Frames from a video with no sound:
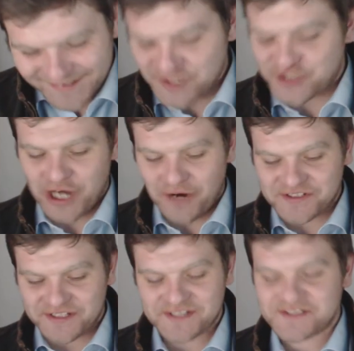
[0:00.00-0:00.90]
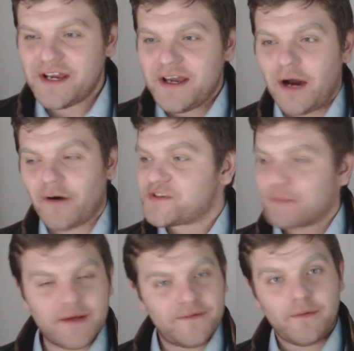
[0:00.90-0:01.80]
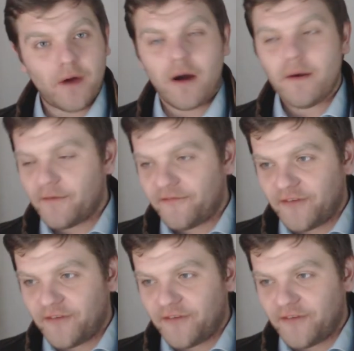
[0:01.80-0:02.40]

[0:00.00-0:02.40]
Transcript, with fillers: there's jokes in this. All right. So but,